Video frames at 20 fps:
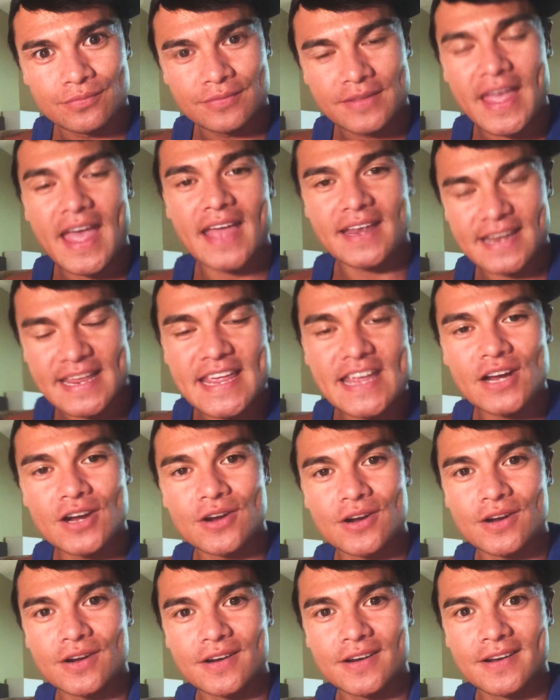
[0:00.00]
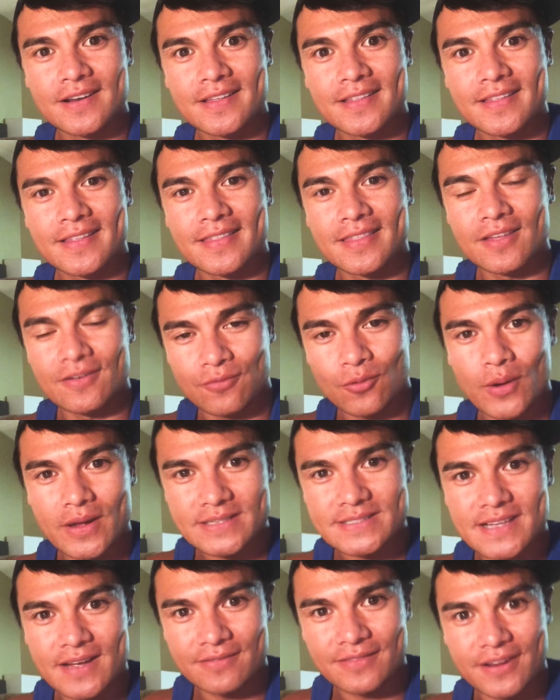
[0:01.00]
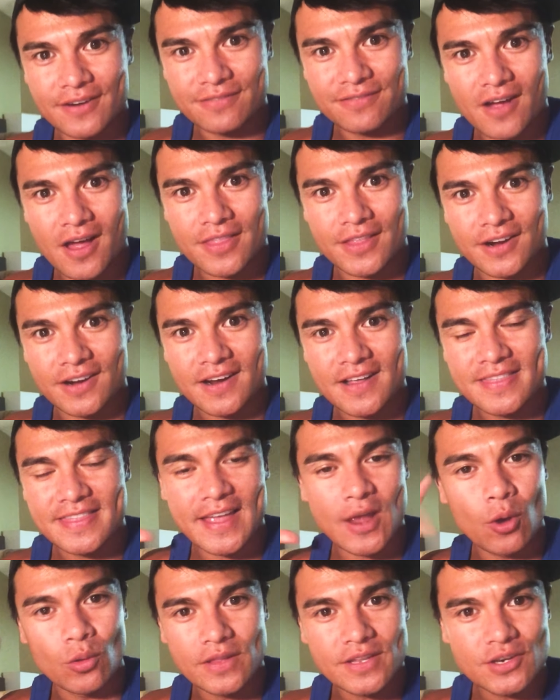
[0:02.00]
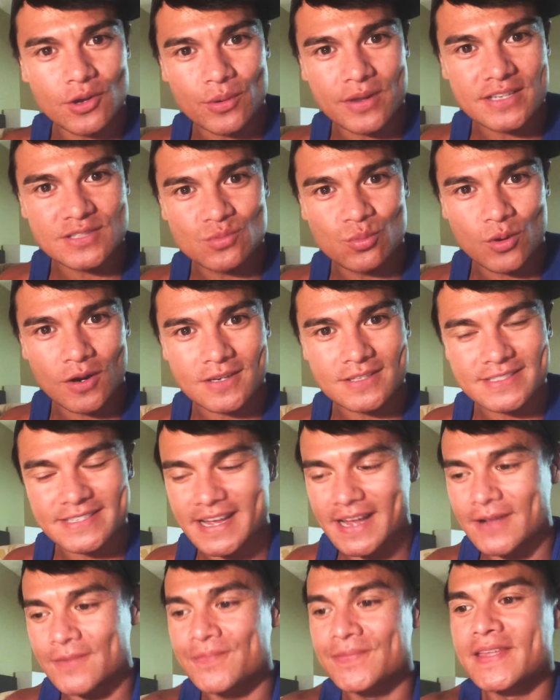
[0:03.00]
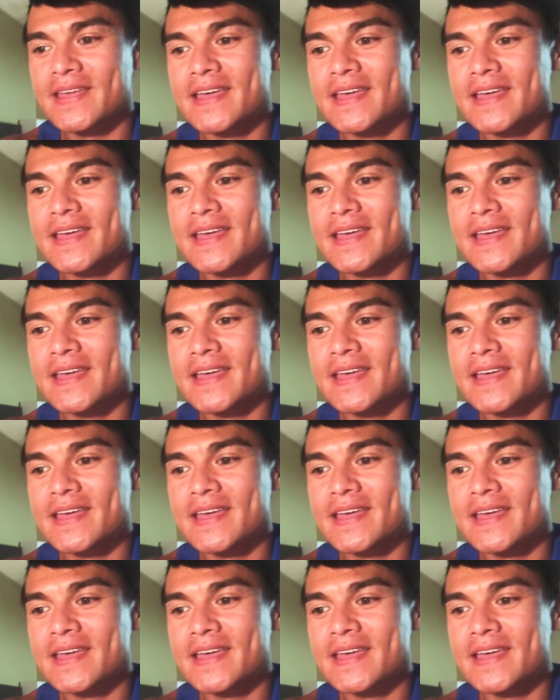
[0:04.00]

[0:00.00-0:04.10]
can hear the voice of their father. They only know his words, yeah?